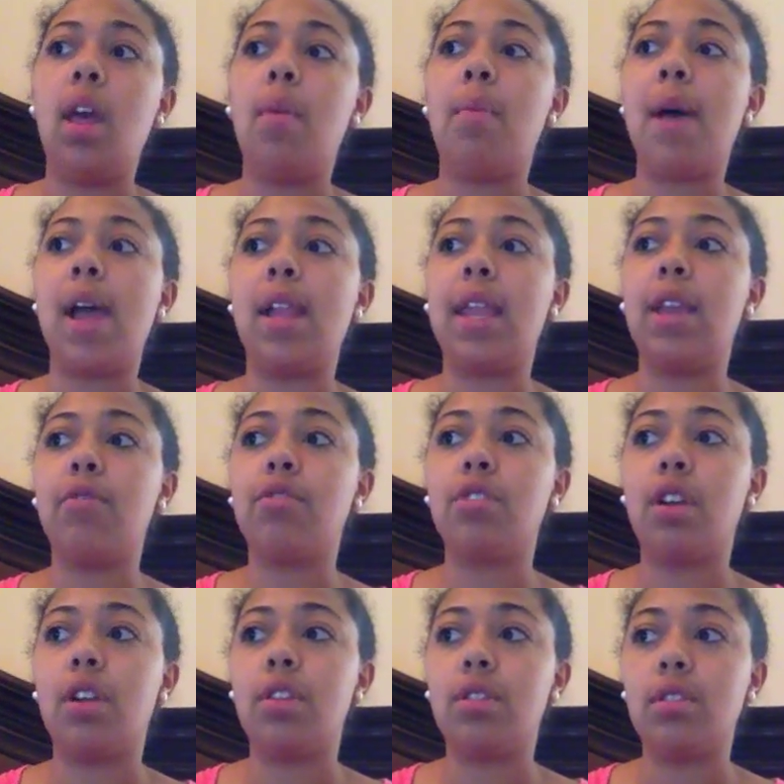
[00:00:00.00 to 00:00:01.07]
My language
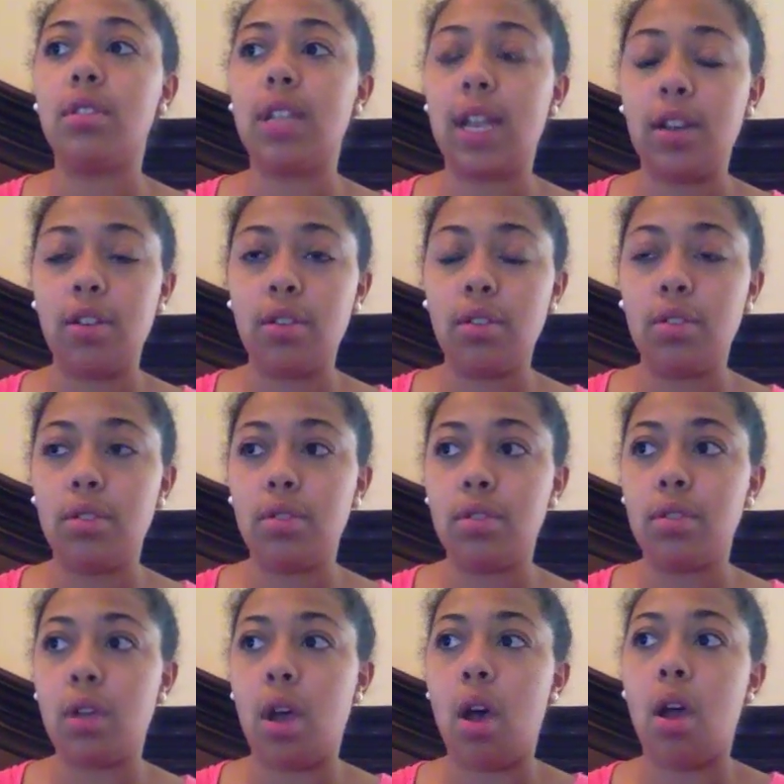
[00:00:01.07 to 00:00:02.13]
arts
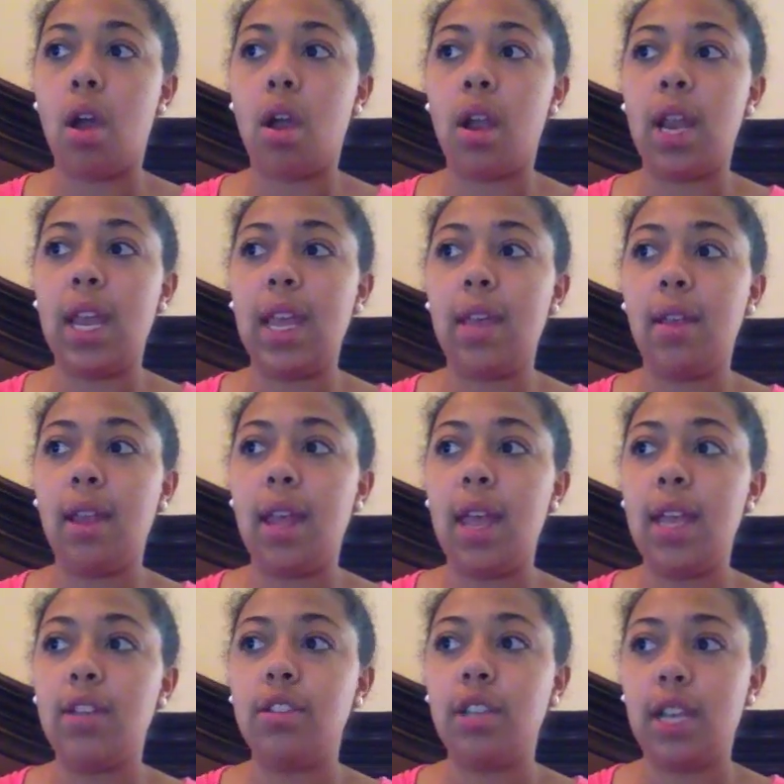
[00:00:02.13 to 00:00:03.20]
standards are
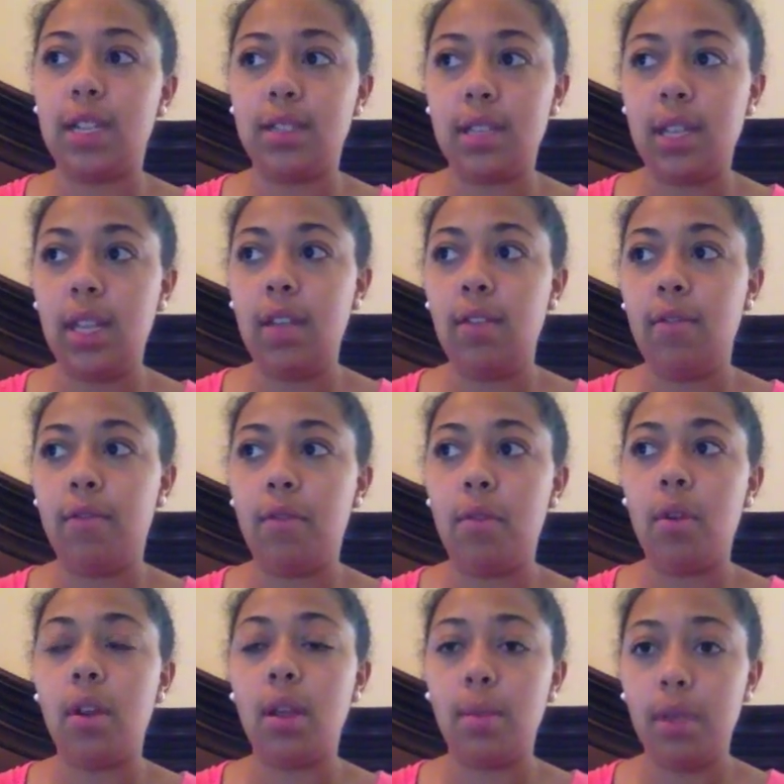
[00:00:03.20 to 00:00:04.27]
ELA GSE
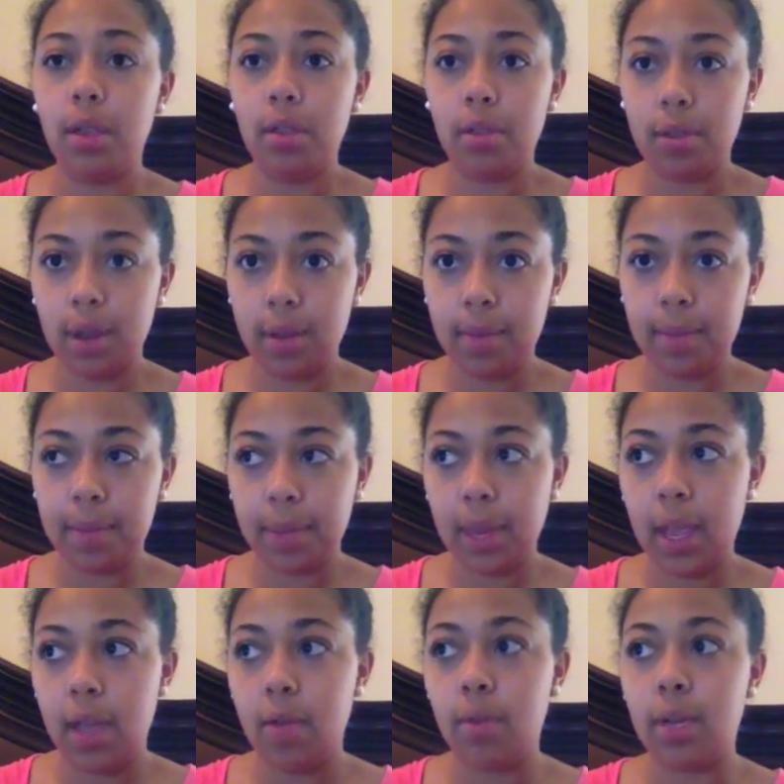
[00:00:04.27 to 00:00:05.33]
4W3,
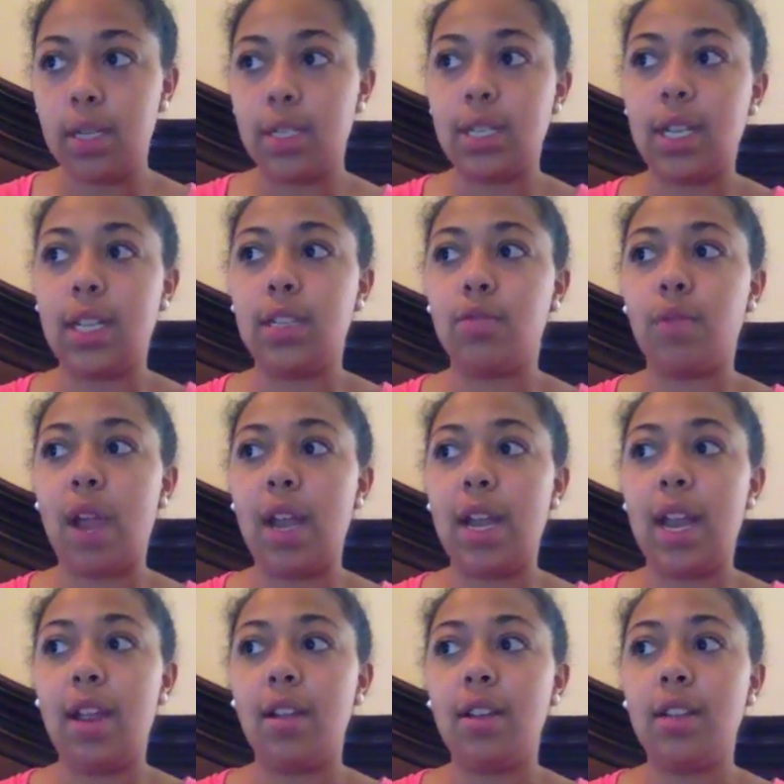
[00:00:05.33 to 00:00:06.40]
which is write
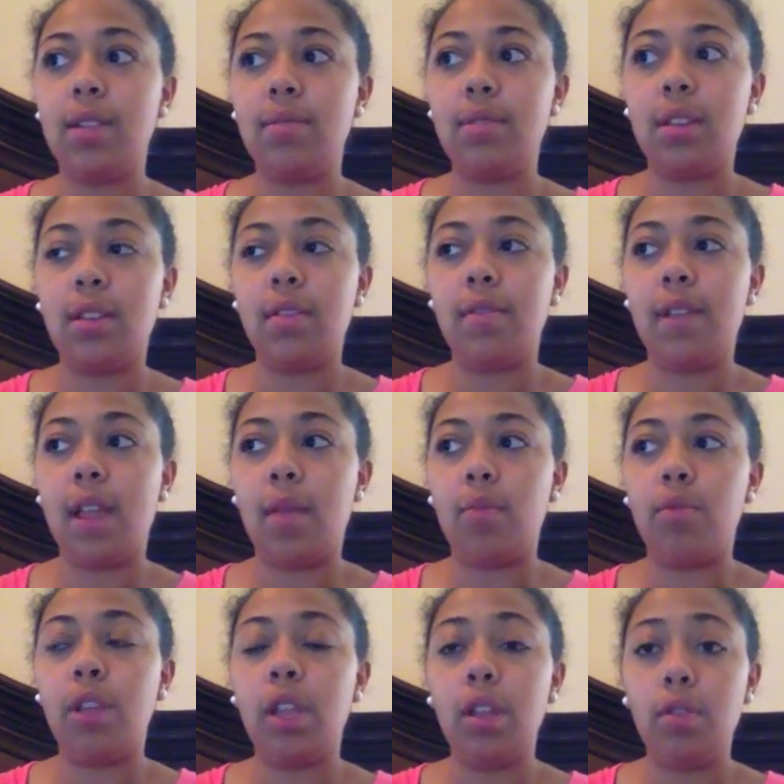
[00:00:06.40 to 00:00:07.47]
narratives to develop
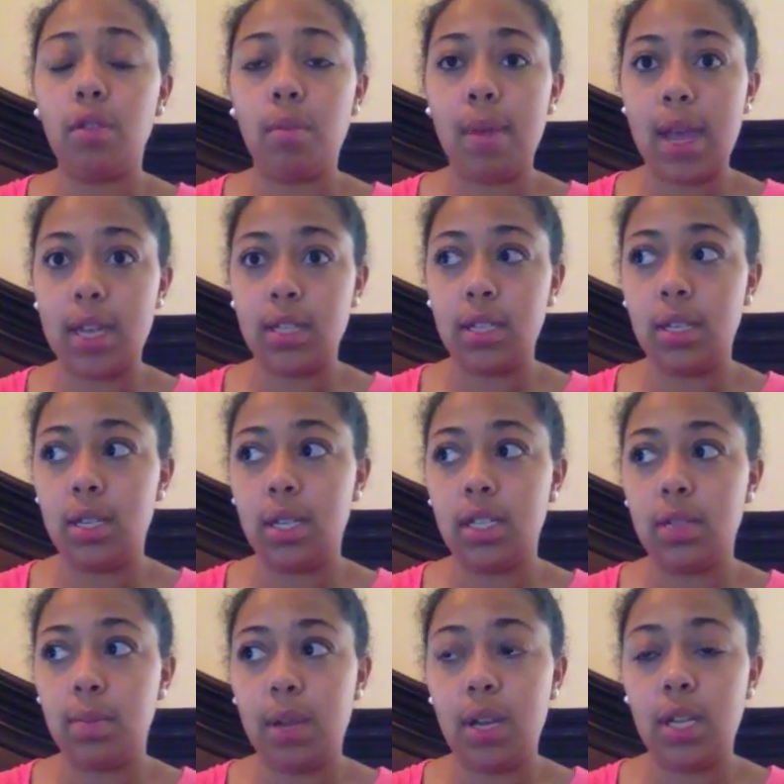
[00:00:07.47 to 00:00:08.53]
real or imagined
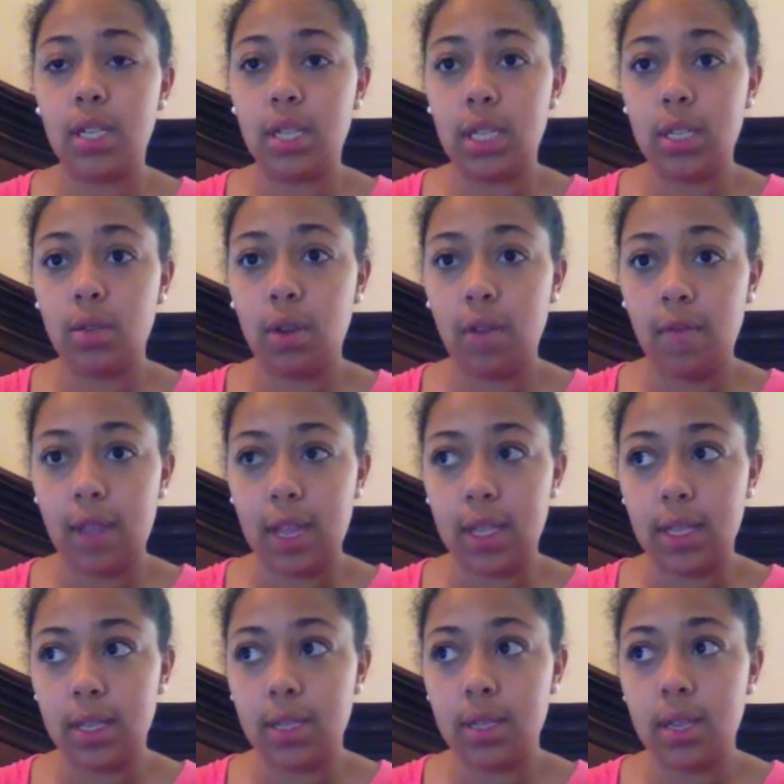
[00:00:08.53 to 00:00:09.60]
experiences or
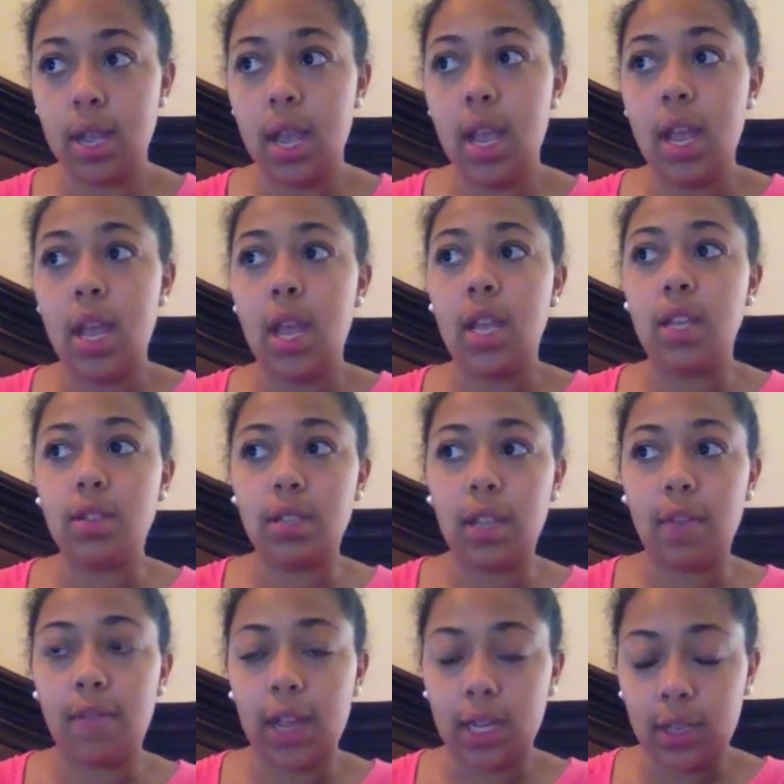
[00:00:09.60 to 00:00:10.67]
events using
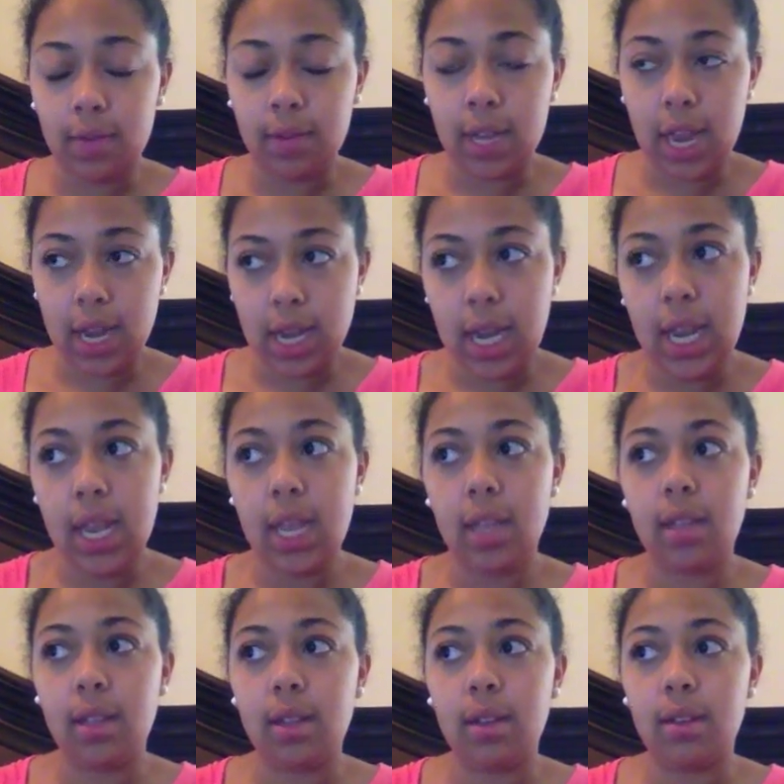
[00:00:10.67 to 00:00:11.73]
effective technique,
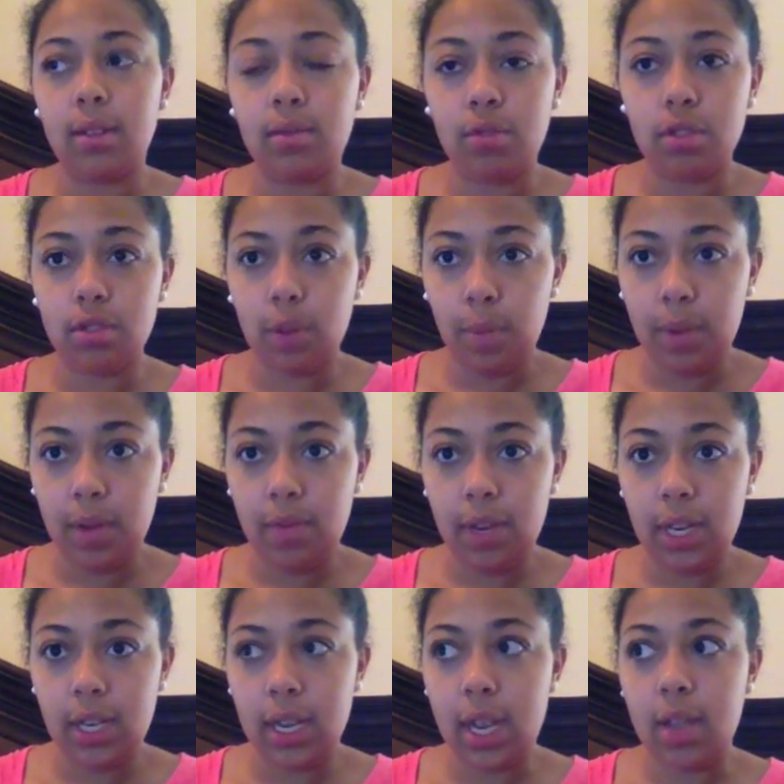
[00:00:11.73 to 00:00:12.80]
descriptive
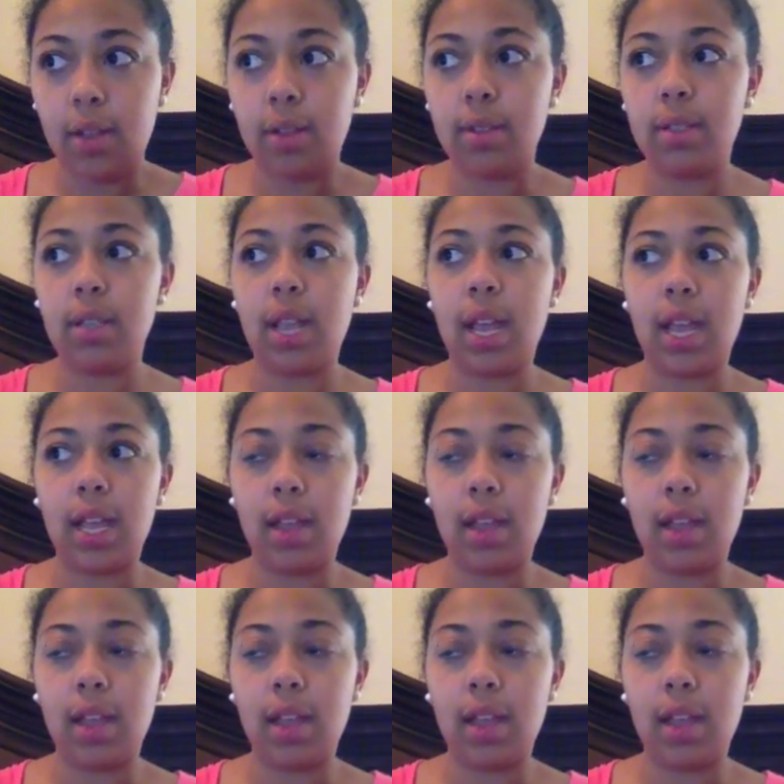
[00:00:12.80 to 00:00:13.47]
details, and